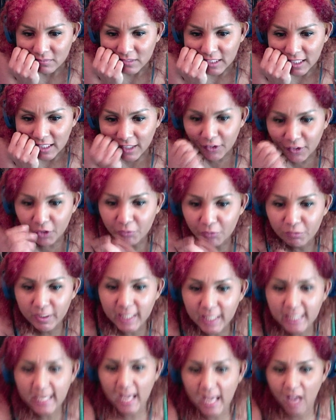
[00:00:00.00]
I don't
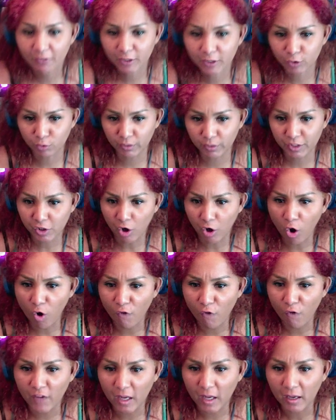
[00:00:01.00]
really have a Twitch
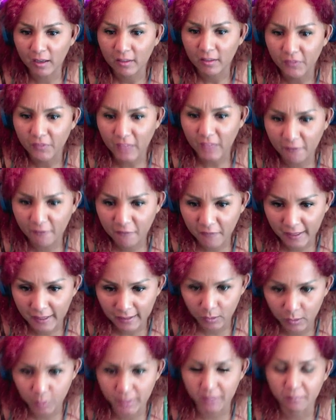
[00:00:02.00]
other than
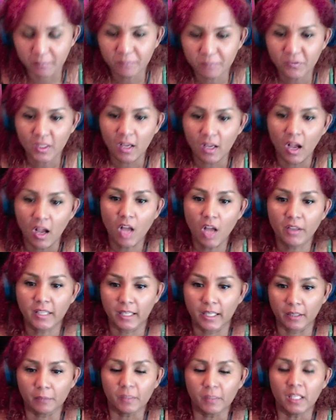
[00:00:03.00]
following.
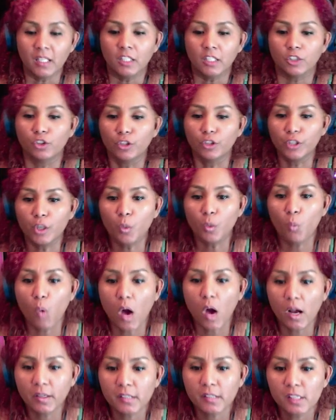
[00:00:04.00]
Okay, do you
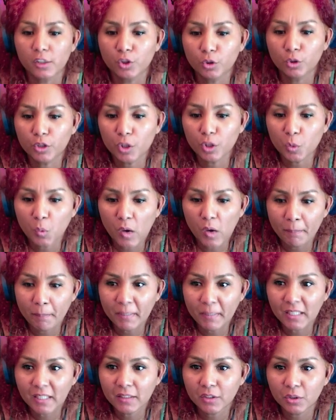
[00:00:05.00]
want
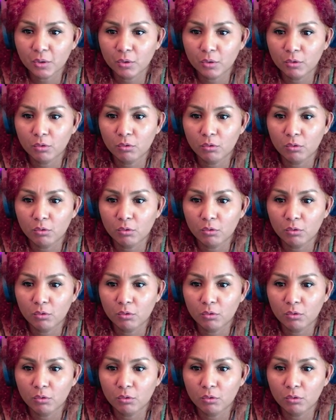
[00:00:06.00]
me to